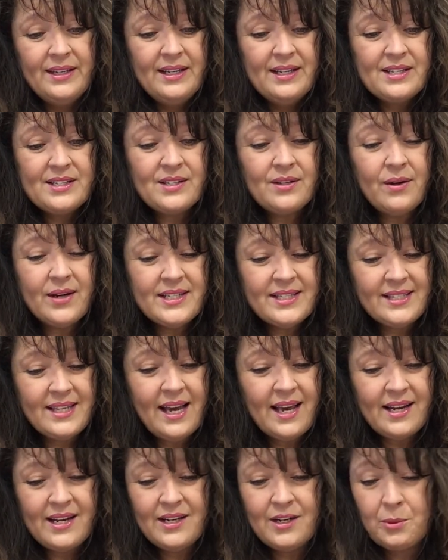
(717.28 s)
So I
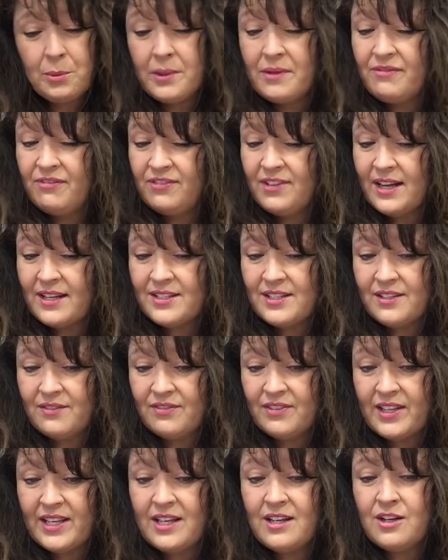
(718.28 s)
said in a
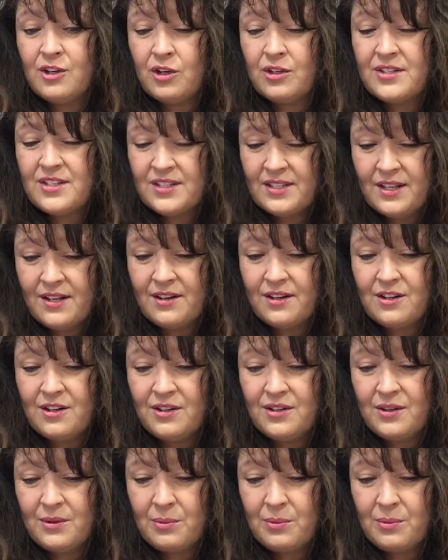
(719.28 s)
reflexively cynical